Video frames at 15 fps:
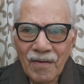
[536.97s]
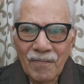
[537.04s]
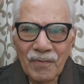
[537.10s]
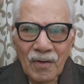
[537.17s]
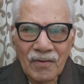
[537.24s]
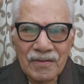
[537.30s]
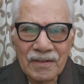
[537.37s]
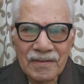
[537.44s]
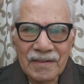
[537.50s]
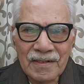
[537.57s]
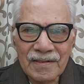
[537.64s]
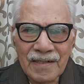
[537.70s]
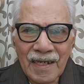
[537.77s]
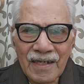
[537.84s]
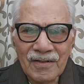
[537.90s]

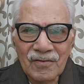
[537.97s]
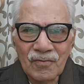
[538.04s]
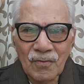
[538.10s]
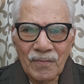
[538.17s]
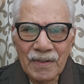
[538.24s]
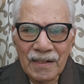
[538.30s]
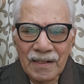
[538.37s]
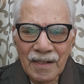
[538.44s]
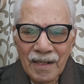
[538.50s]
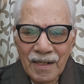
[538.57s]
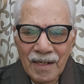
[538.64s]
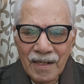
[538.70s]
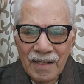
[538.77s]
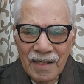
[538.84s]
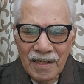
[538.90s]
processes has to be
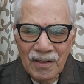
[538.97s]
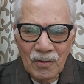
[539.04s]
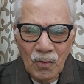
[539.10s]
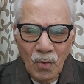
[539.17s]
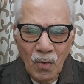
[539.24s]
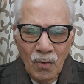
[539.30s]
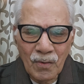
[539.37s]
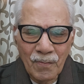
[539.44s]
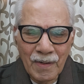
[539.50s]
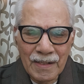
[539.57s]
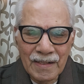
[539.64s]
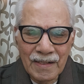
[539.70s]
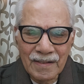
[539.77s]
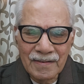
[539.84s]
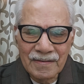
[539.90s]
controlled by
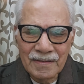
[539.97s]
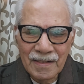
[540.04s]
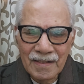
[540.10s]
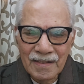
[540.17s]
us.